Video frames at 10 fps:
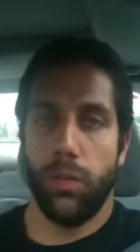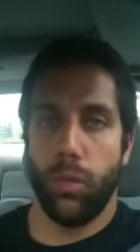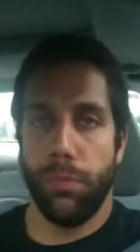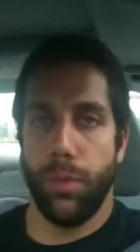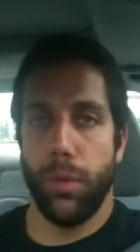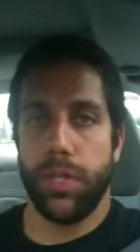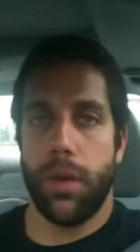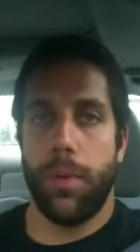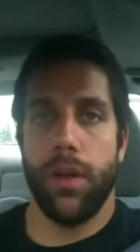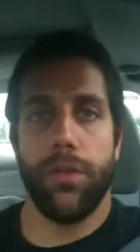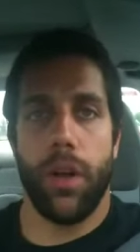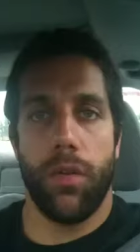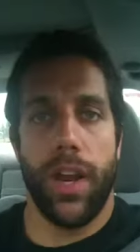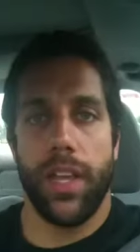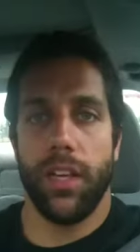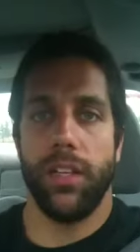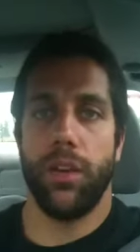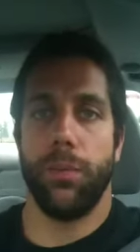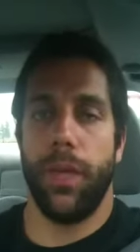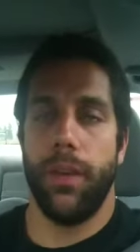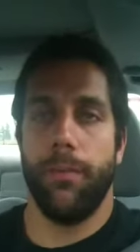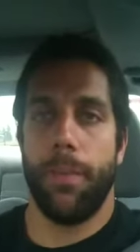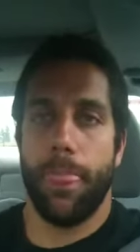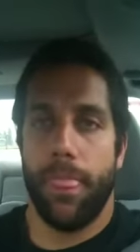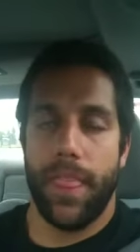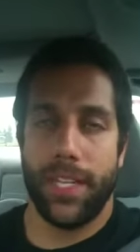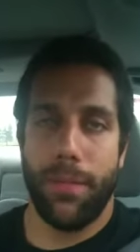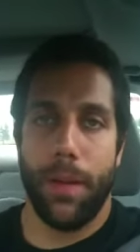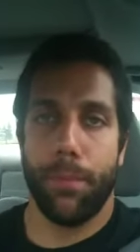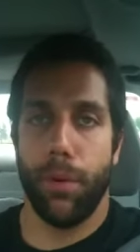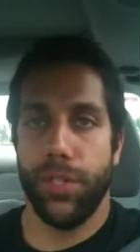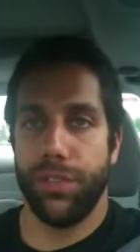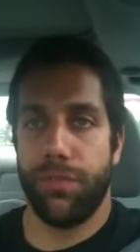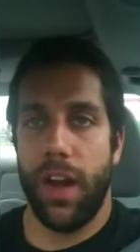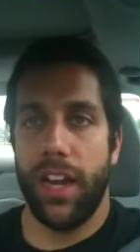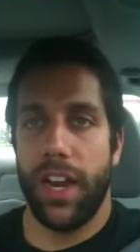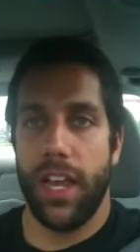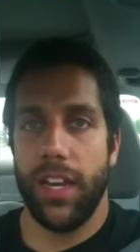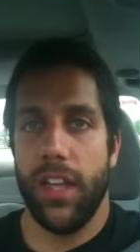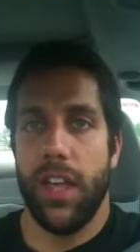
will boost up my overall ranking a little bit. That's my approach to Friday night.